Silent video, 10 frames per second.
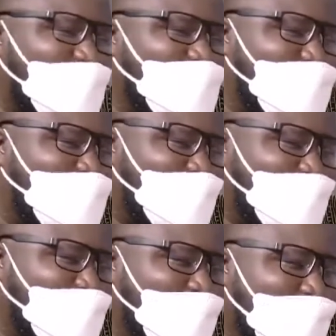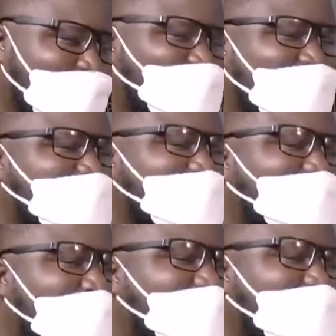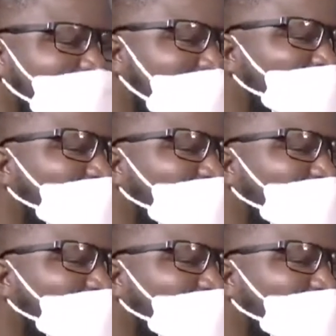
review to extend the tenure